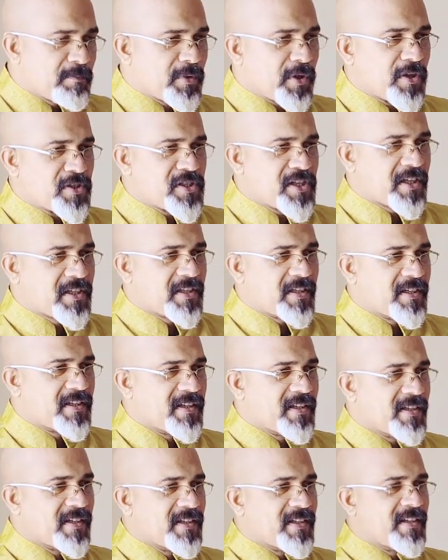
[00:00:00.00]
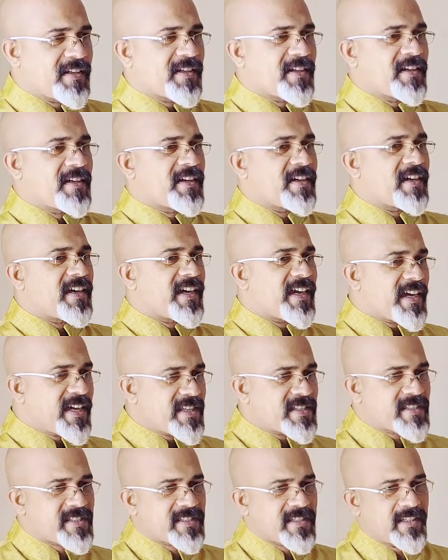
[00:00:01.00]
Project
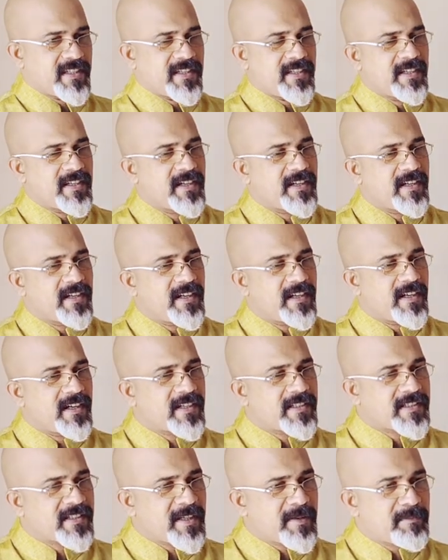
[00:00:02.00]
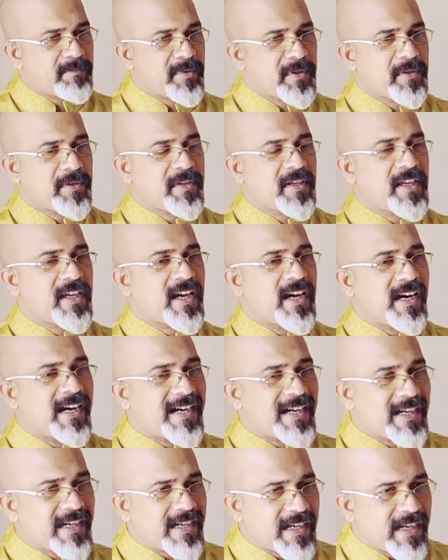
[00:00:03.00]
is a temporary
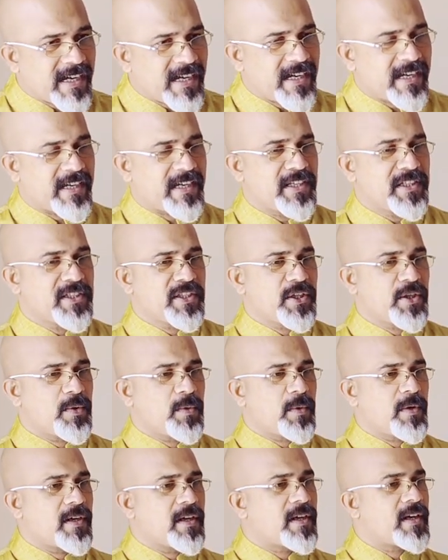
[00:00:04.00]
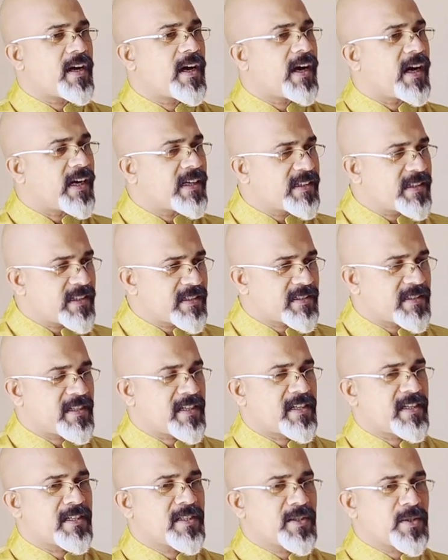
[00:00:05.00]
endeavor
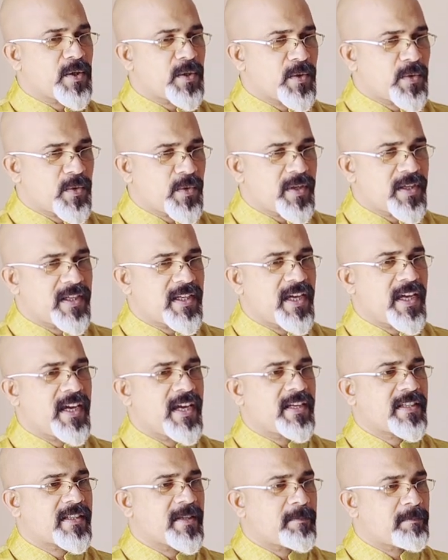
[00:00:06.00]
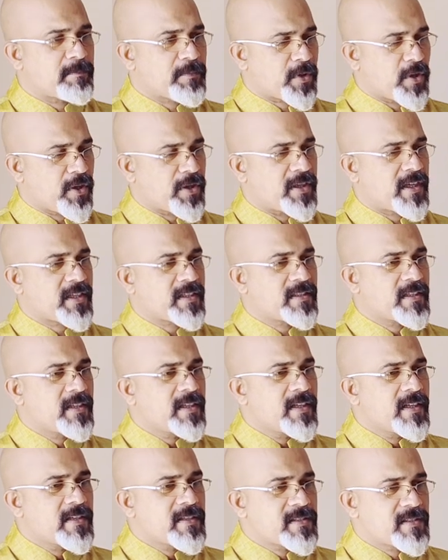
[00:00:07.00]
undertaken to create a product,
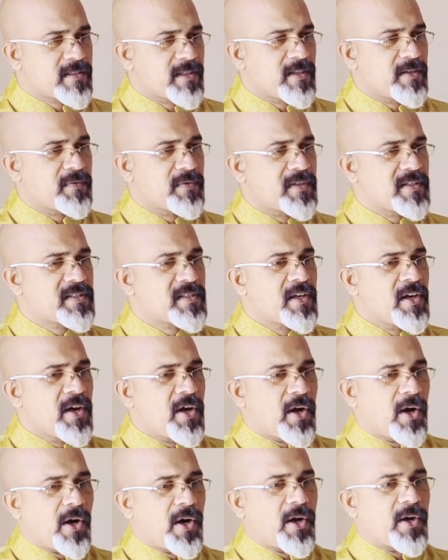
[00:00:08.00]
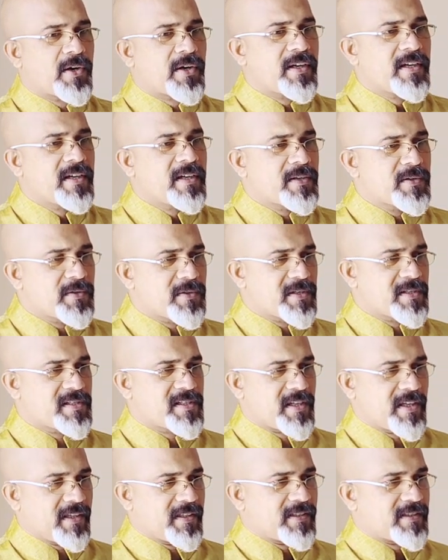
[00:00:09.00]
service, or
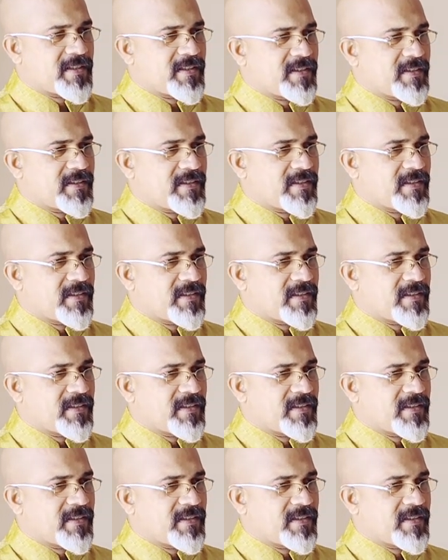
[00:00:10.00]
result.